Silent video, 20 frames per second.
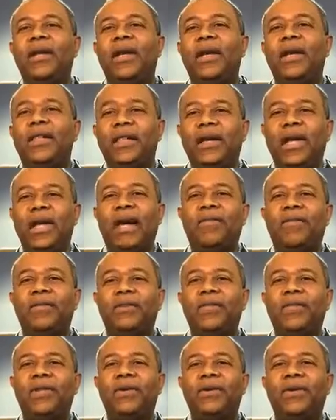in the
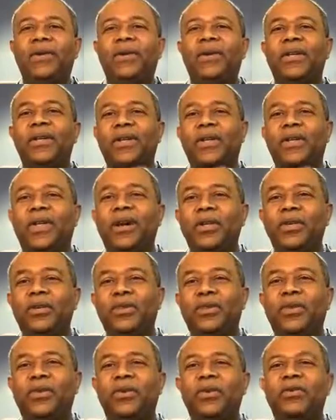cafeteria, in the
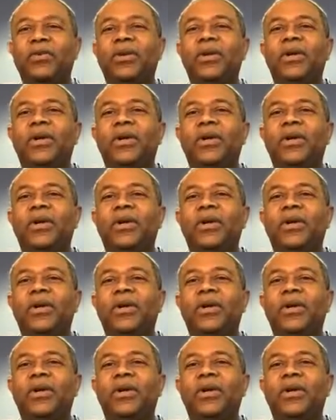lunchroom,